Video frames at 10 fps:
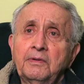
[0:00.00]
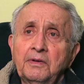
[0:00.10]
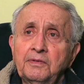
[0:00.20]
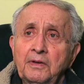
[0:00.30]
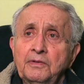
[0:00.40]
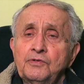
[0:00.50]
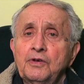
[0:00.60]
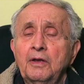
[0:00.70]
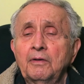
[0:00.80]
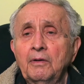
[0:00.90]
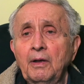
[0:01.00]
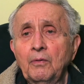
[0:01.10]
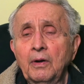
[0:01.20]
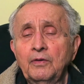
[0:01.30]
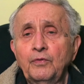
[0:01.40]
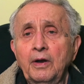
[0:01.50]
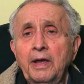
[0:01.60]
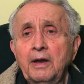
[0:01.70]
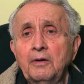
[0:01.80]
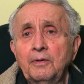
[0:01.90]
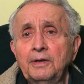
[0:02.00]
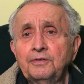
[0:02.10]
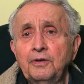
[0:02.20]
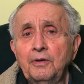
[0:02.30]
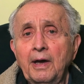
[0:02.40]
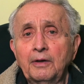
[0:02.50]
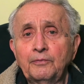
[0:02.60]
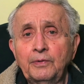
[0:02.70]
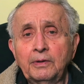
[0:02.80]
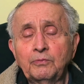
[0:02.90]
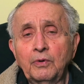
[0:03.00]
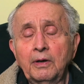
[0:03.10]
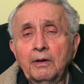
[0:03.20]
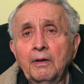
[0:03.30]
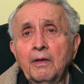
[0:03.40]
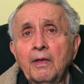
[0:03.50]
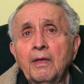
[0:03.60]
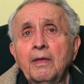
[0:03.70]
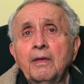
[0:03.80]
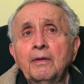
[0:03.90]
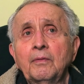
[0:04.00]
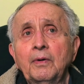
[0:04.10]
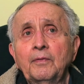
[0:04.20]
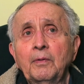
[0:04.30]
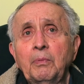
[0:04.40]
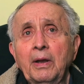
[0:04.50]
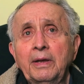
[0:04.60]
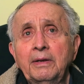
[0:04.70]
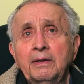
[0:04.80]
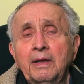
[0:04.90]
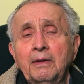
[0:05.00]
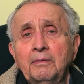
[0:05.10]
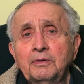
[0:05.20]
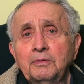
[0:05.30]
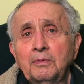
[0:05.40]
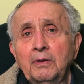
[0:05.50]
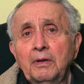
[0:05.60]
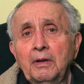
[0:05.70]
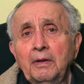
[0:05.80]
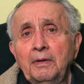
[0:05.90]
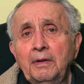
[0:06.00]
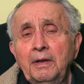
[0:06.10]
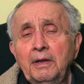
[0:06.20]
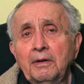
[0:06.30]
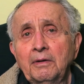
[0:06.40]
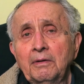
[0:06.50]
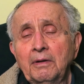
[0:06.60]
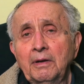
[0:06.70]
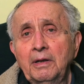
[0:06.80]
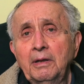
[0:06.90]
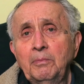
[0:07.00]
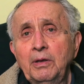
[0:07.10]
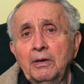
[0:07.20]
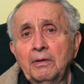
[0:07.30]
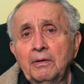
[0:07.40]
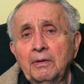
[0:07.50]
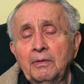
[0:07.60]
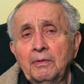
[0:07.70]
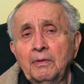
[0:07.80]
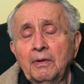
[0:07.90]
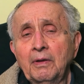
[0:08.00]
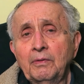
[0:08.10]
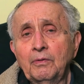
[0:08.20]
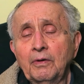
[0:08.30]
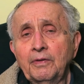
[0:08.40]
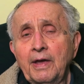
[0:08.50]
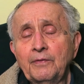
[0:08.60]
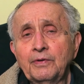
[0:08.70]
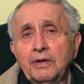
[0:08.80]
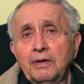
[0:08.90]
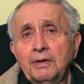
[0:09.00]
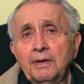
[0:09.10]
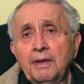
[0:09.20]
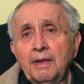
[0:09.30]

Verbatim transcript: Just in general, I worked for an air rescue outfit where a plane, it was near Libya, North Africa,